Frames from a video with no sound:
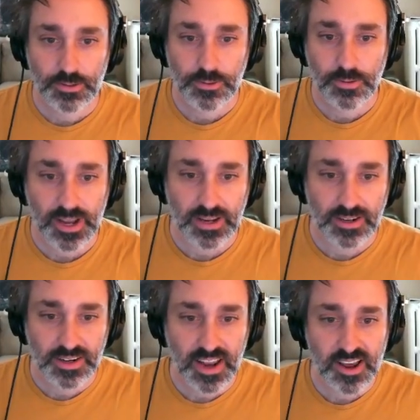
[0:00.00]
Okay,
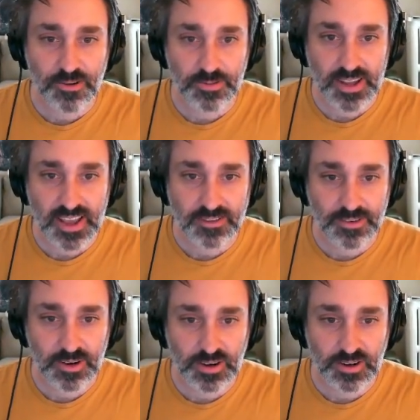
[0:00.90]
now we have
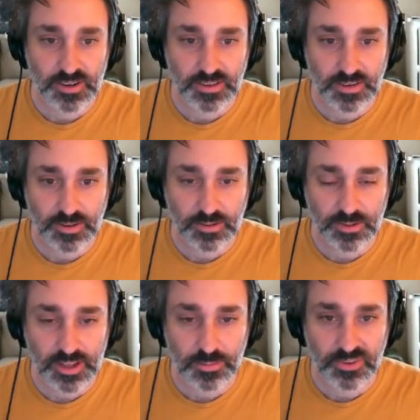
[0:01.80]
our
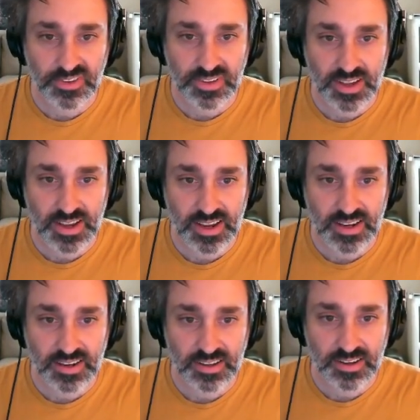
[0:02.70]
labels
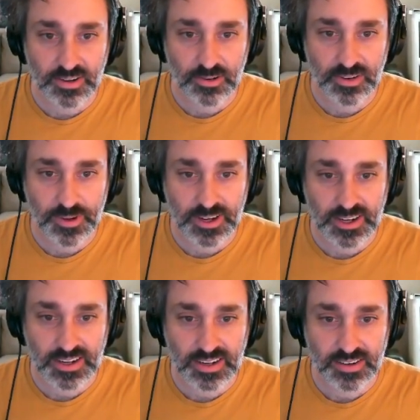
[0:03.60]
and the
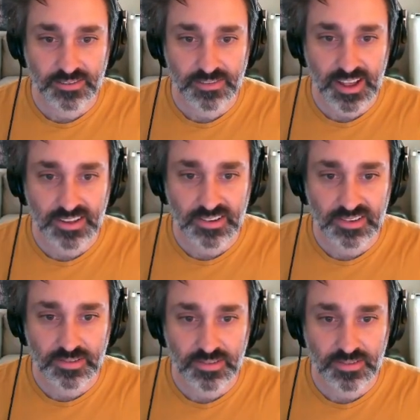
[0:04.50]
corresponding
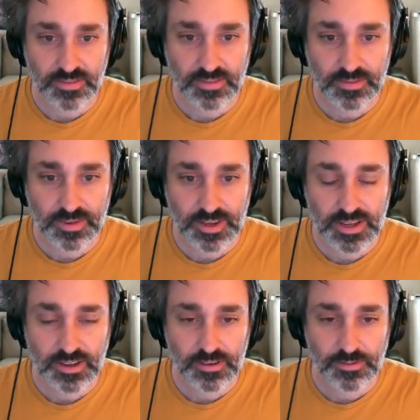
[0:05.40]
values
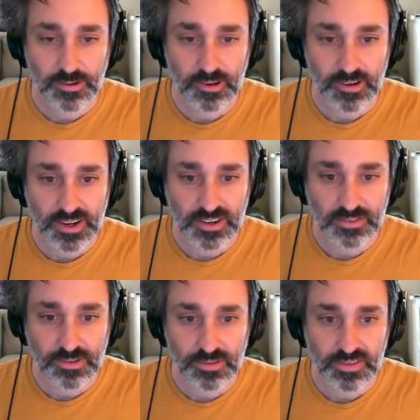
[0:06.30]
for each of
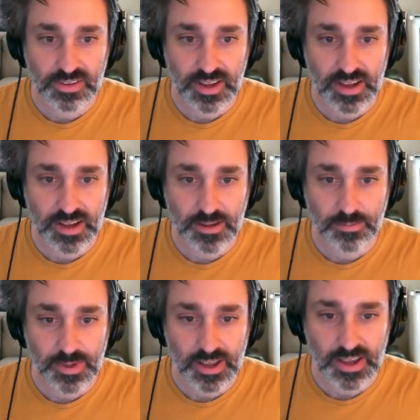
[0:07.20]
those.
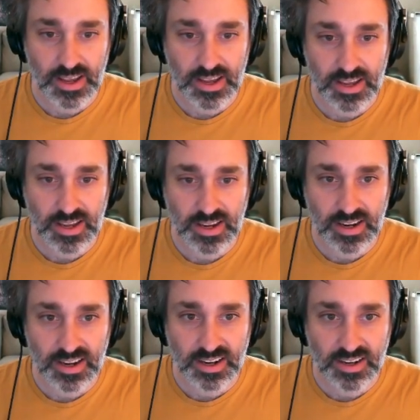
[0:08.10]

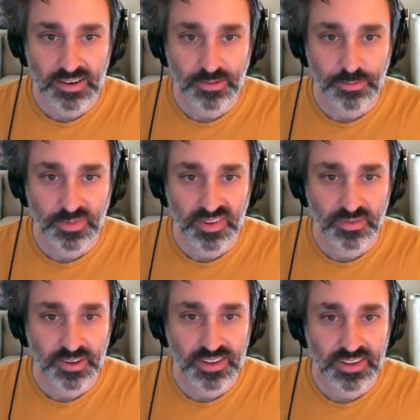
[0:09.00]
And oops,
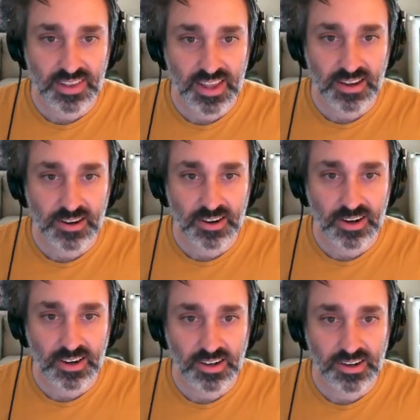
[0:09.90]
we can see that
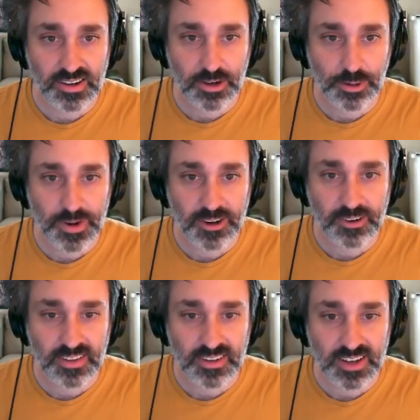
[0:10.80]
our dark matter
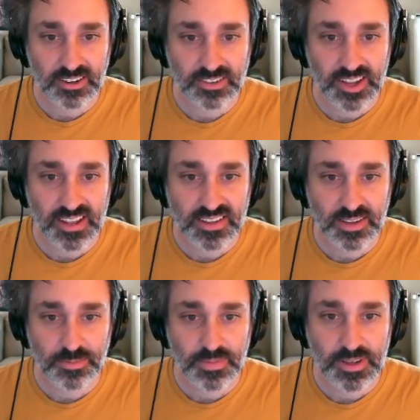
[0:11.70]
density actually has
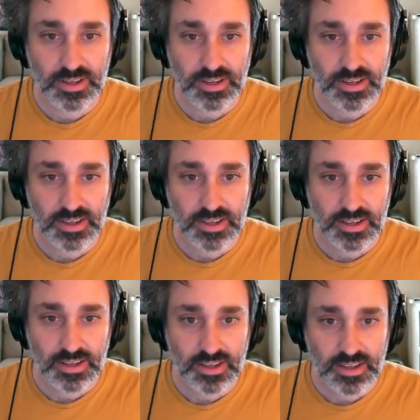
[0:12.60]
some
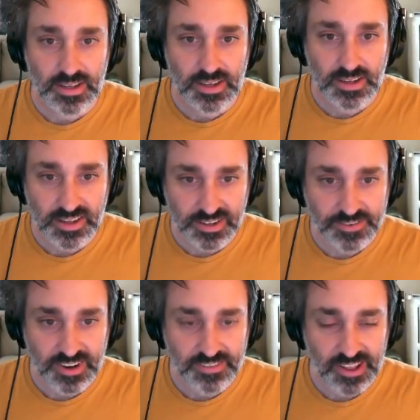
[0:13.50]

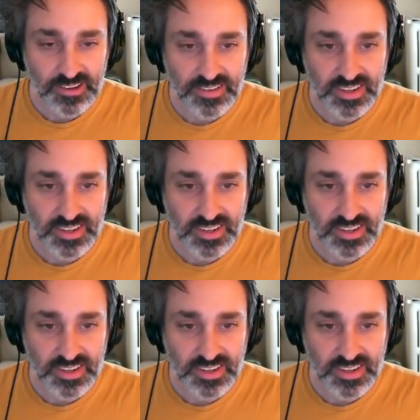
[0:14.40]
undefined values in